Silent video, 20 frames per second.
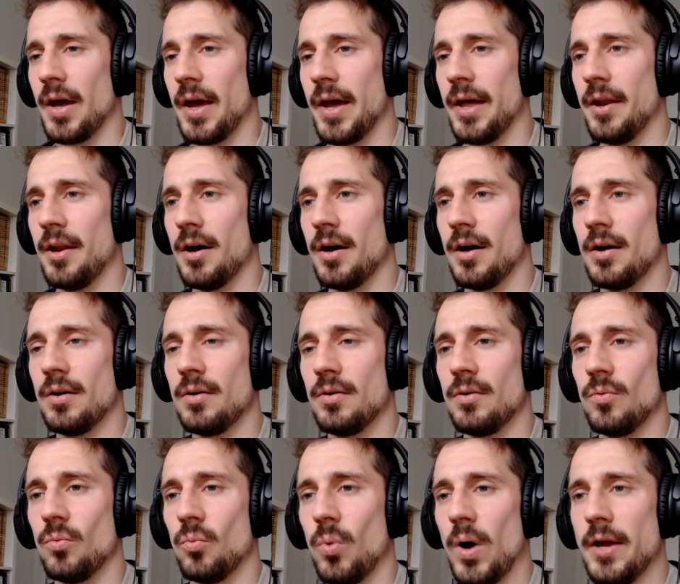And
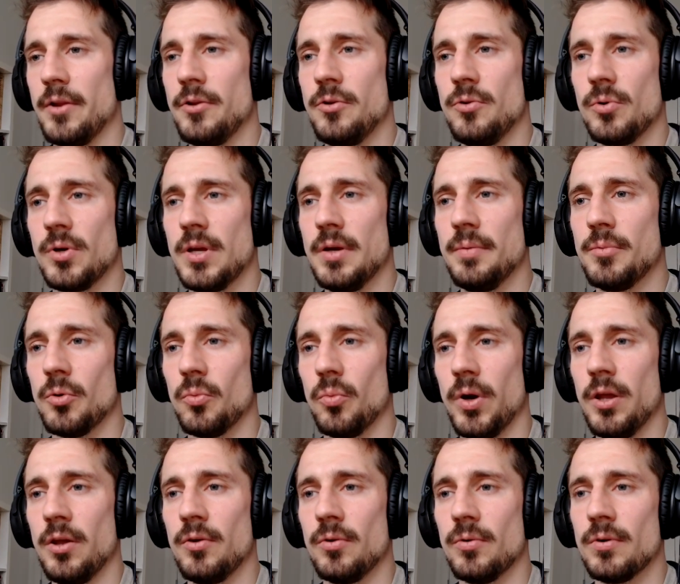why do you keep them
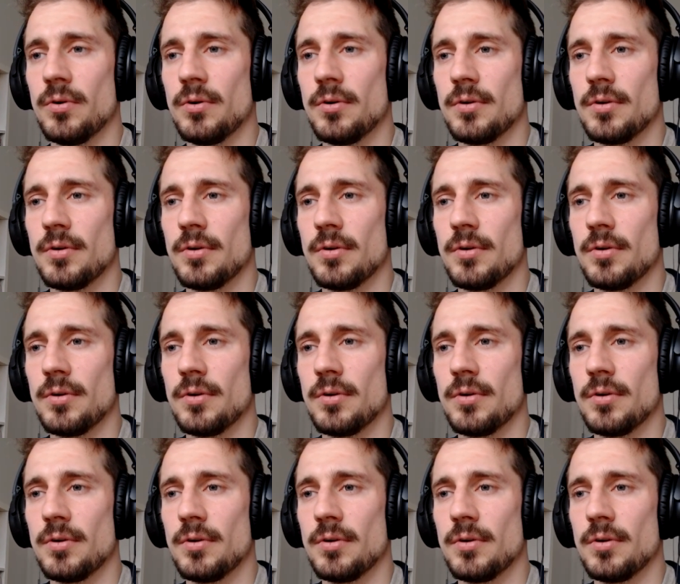with you?